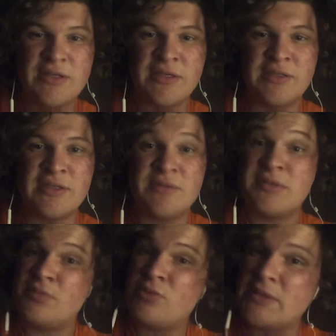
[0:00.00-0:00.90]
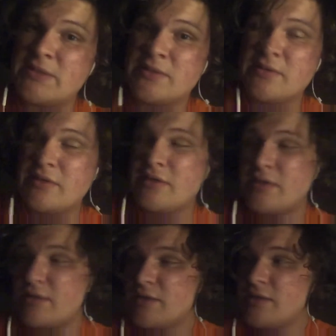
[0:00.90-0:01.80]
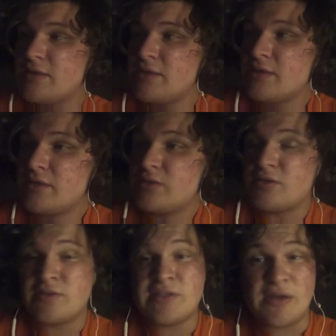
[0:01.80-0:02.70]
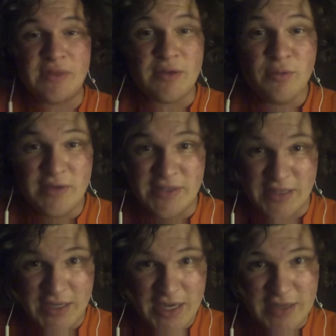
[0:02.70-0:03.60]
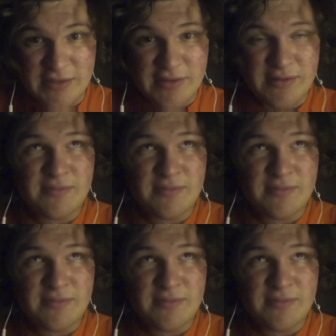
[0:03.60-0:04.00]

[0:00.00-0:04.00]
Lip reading: and he was poisoned. Turns out that wasn't the case.